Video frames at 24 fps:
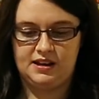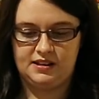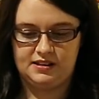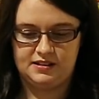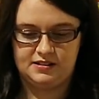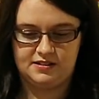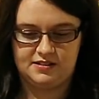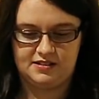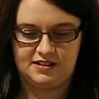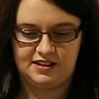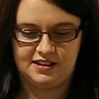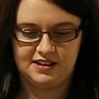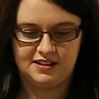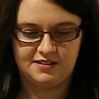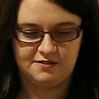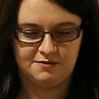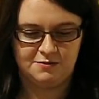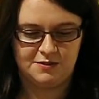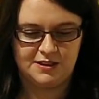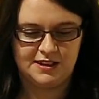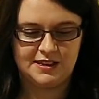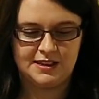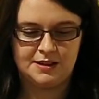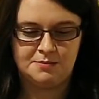That's like
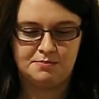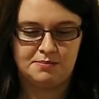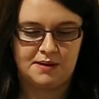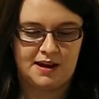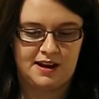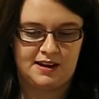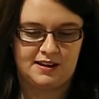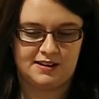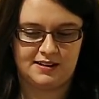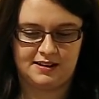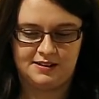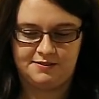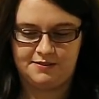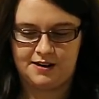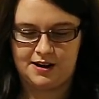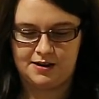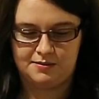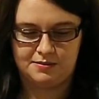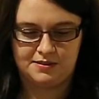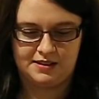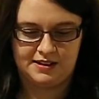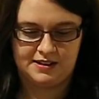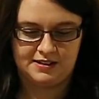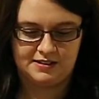really badly
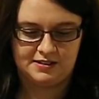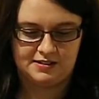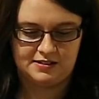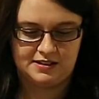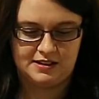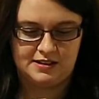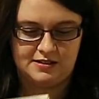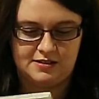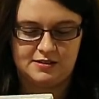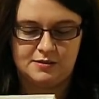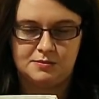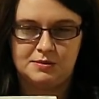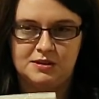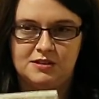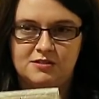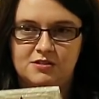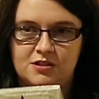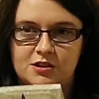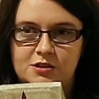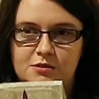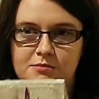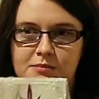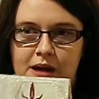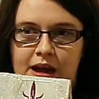wrapped. Like this needs to be
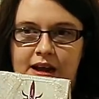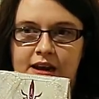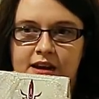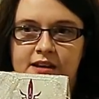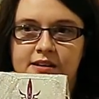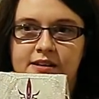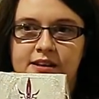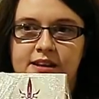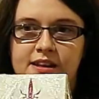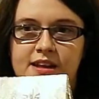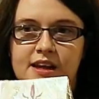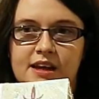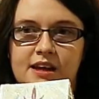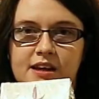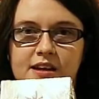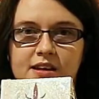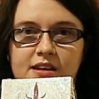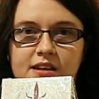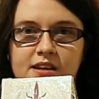2 manga in there.